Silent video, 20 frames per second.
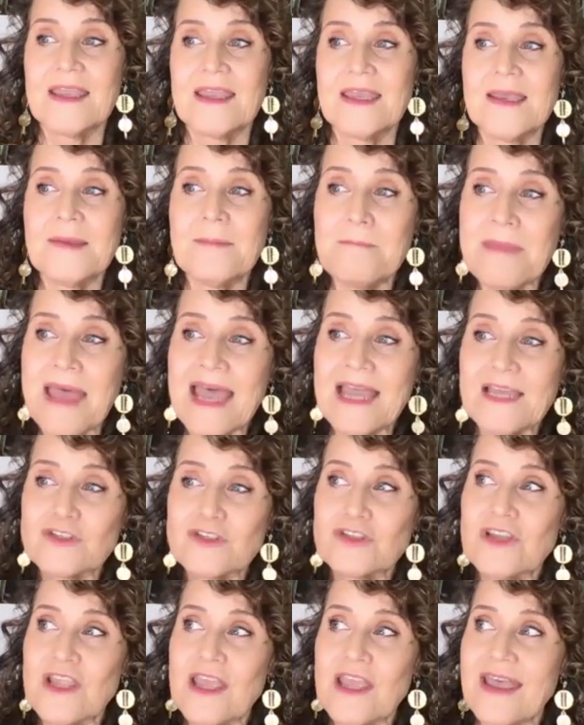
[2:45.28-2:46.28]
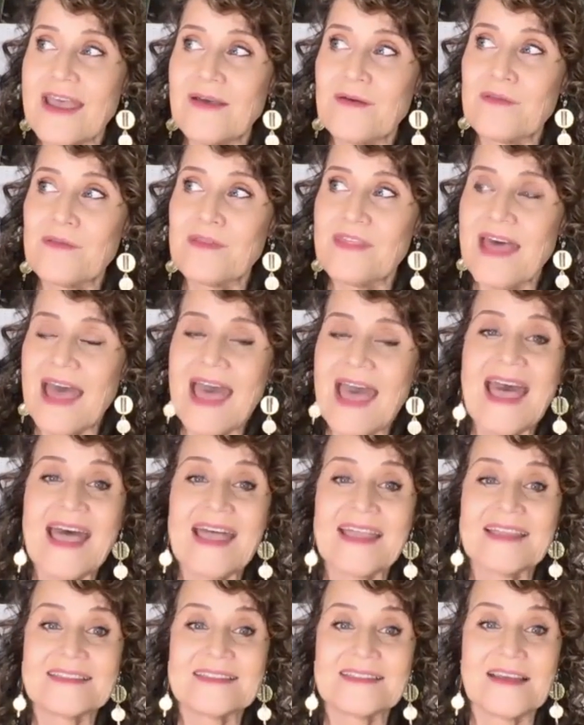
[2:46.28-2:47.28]
Imagine how
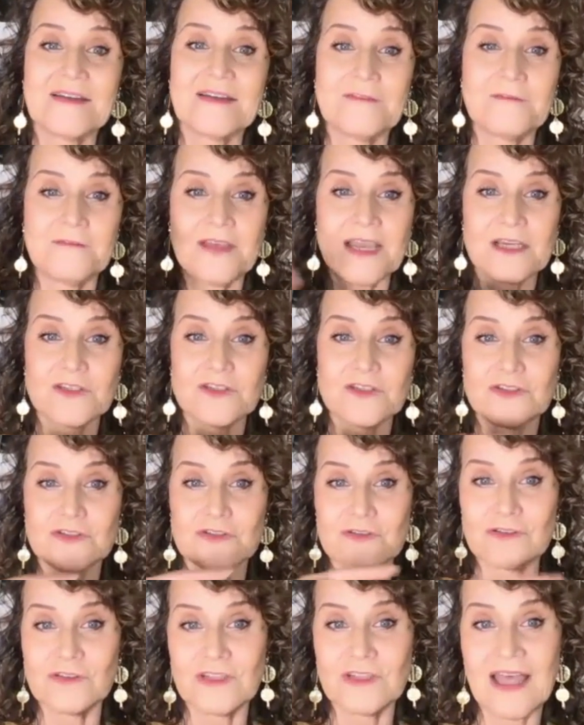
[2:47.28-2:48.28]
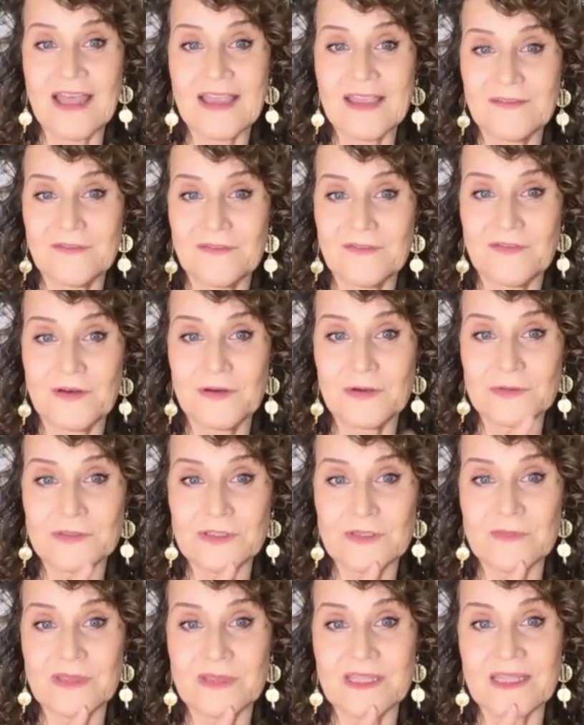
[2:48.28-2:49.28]
that affects your life
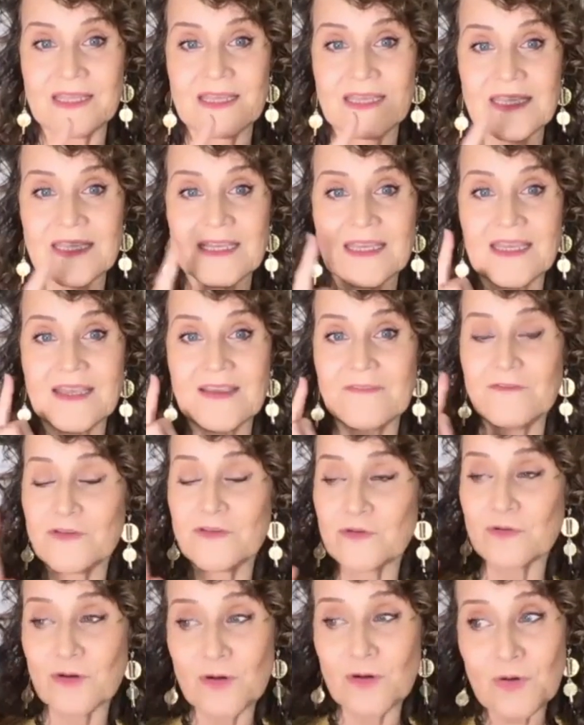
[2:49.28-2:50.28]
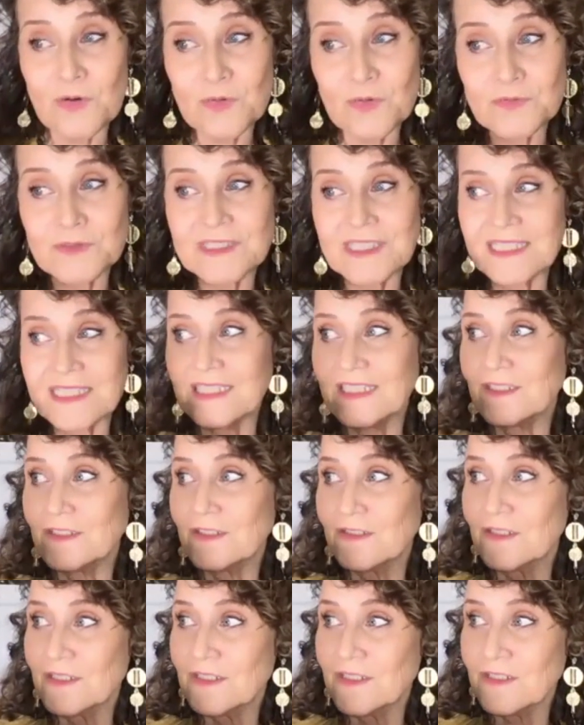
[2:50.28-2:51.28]
ultimately if you're only
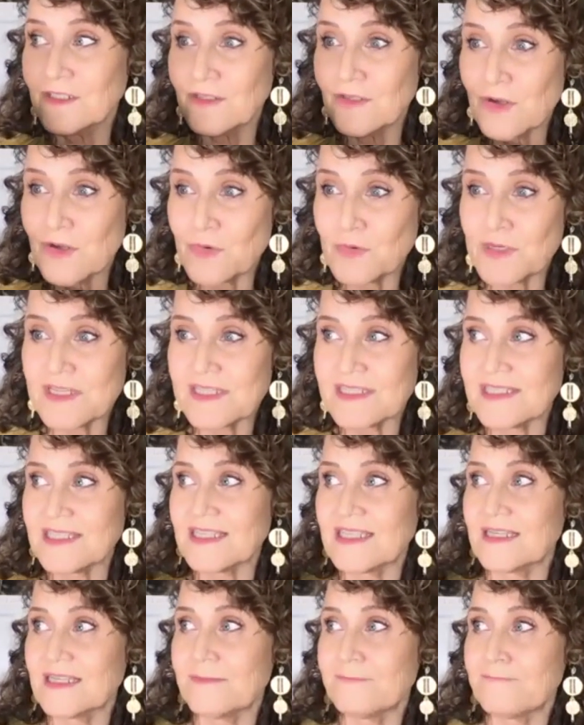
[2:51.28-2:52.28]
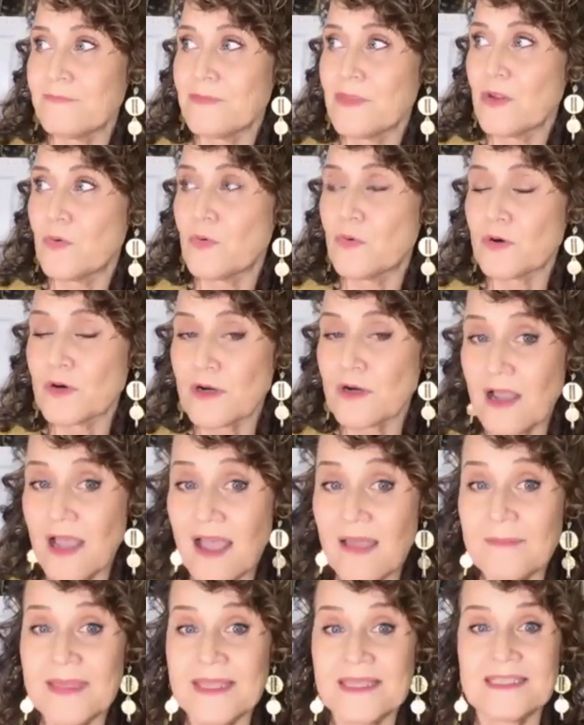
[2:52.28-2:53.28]
noticing or
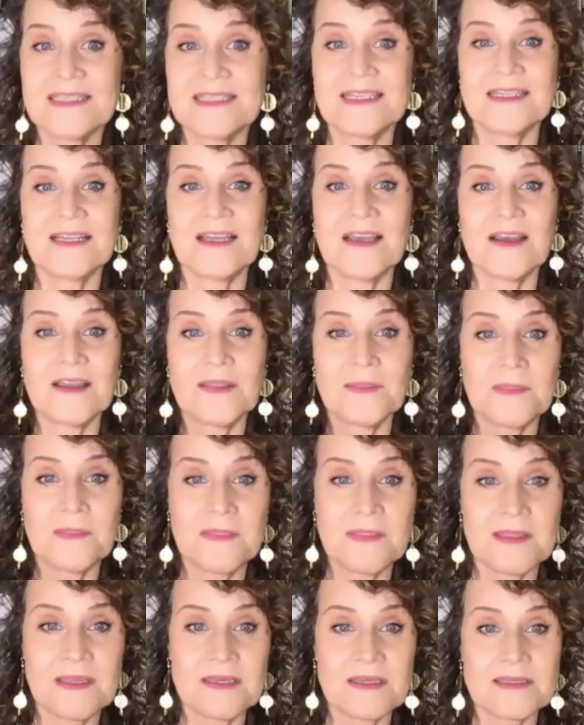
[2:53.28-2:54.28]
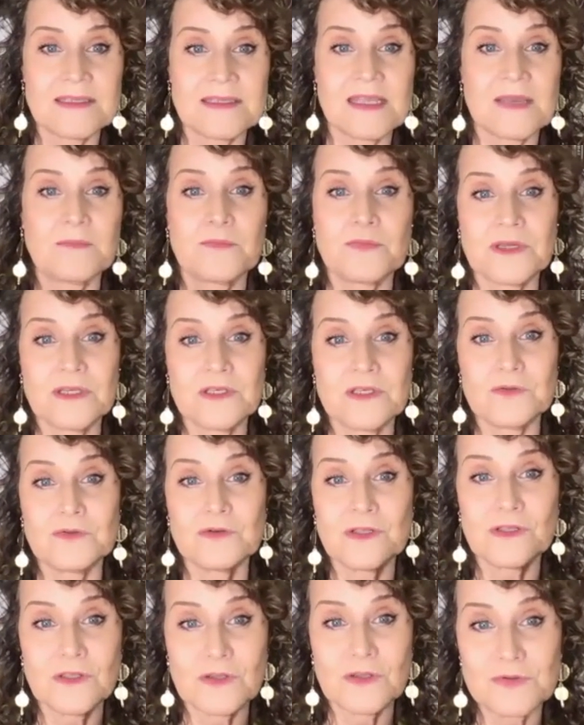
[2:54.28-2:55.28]
commenting on things that bring you
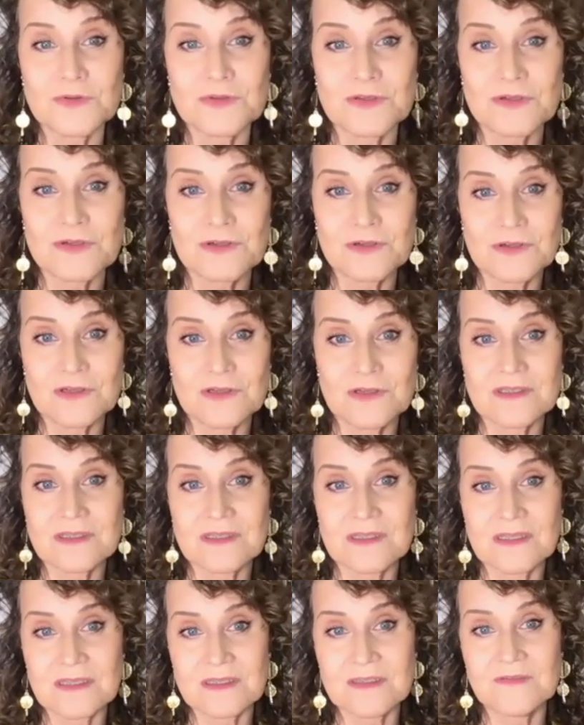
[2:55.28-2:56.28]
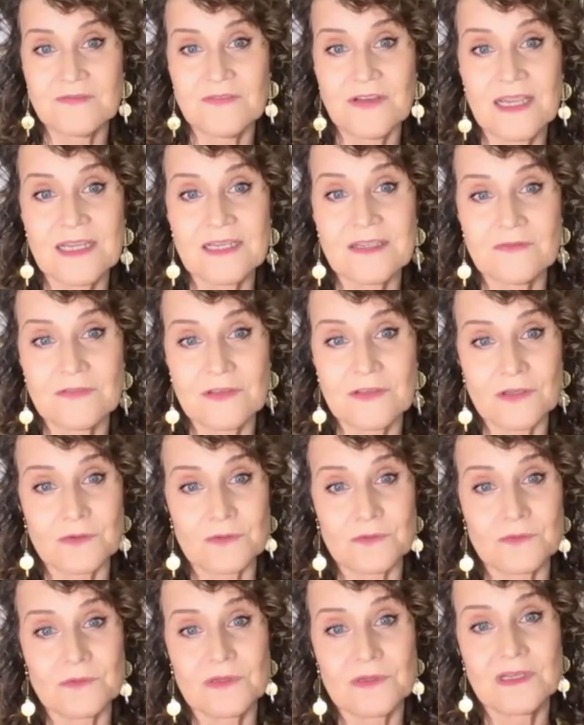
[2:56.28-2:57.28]
closer to the divine of
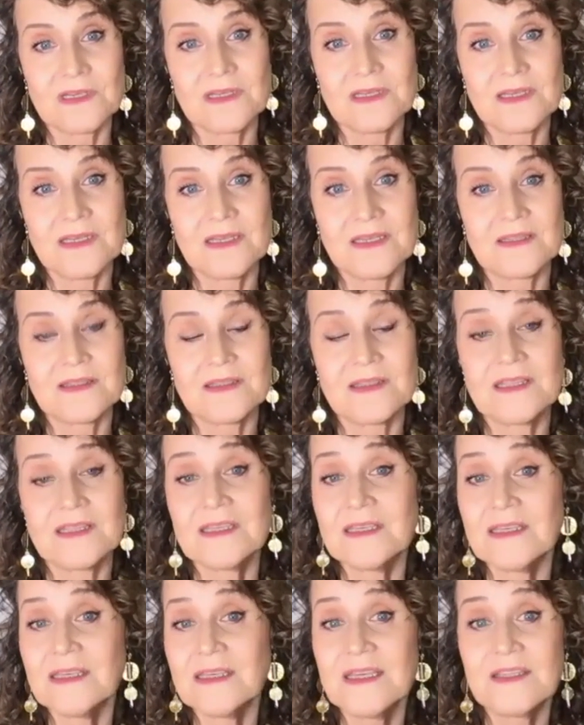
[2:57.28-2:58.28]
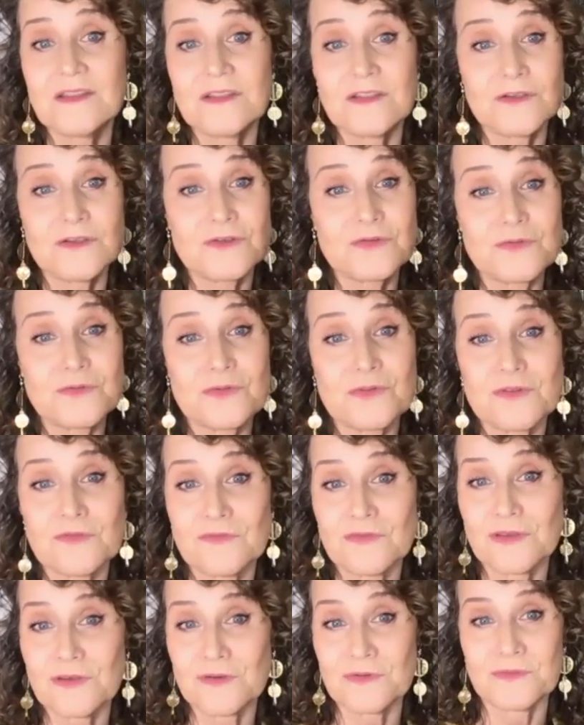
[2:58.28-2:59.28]
you, the truth of
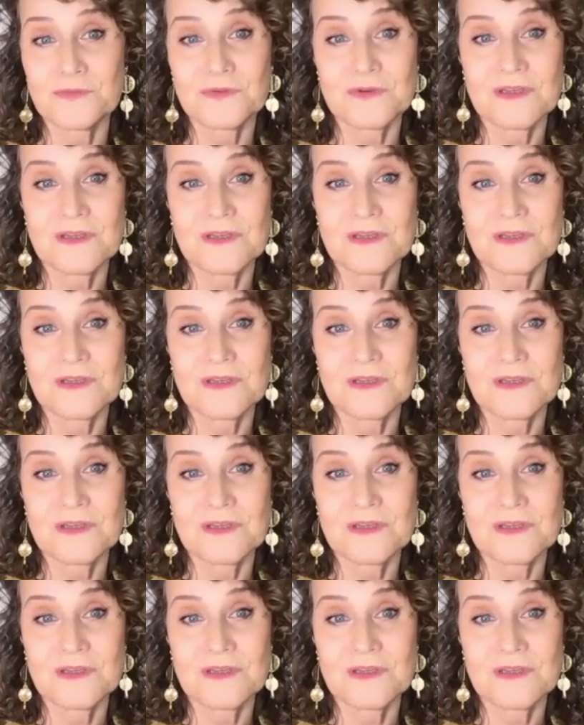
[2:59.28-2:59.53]
you.